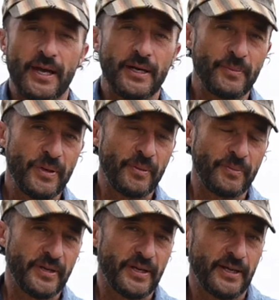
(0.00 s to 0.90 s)
At a
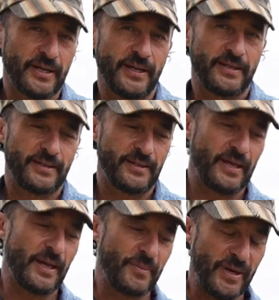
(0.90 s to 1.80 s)
minimum, you're going to need
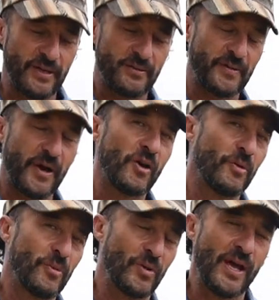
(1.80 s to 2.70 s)
an amount of
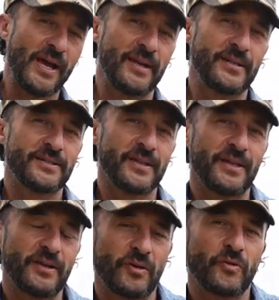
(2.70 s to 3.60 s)
arable land so
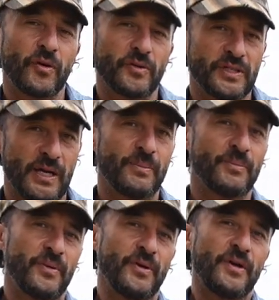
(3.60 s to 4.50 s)
that you can grow
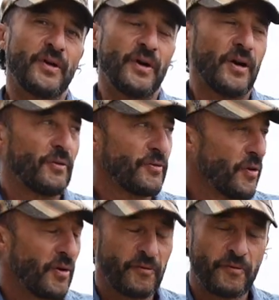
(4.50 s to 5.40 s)
some of
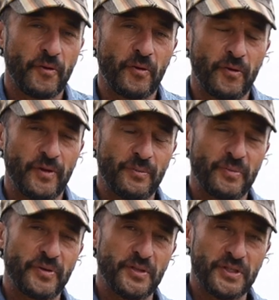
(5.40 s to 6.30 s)
your own food and
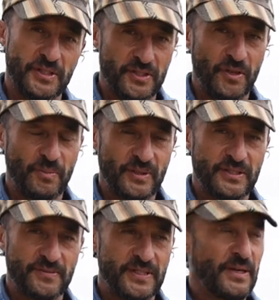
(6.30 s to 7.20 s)
produce a
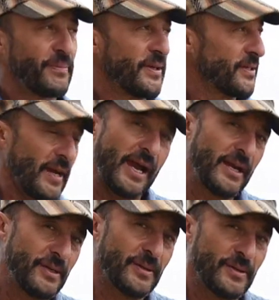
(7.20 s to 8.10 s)
surplus of something,
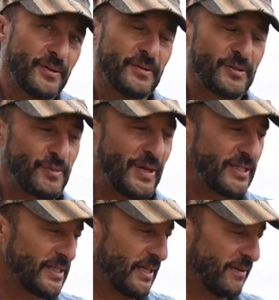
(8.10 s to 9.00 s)
and
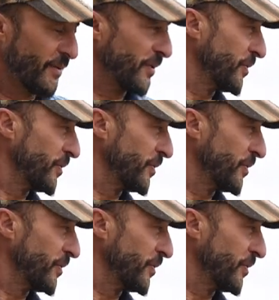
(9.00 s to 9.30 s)
space to live on